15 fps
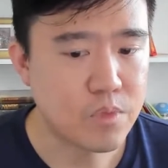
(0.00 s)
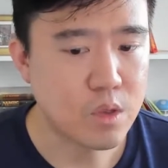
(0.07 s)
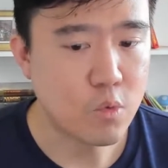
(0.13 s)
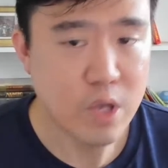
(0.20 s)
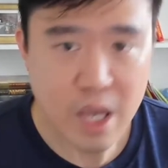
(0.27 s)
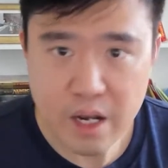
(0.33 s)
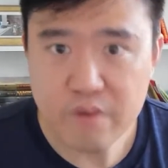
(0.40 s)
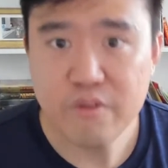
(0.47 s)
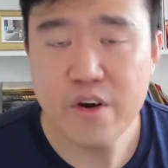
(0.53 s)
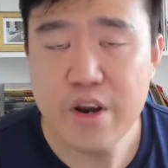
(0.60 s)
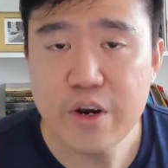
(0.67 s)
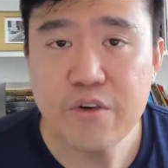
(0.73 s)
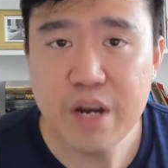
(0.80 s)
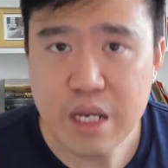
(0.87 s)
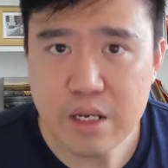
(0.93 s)
We had a very
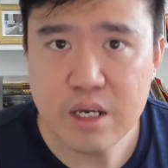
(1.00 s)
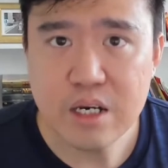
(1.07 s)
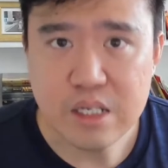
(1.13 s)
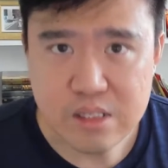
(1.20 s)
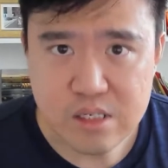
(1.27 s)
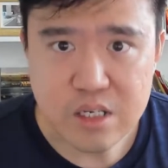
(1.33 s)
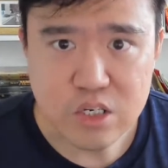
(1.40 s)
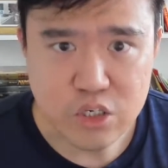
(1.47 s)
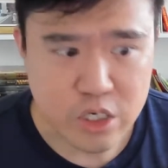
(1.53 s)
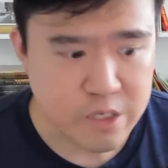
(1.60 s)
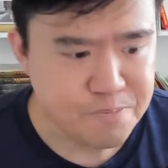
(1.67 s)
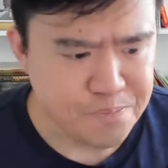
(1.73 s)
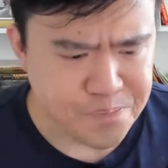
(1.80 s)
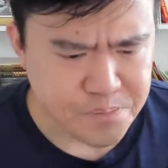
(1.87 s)
great year in CG.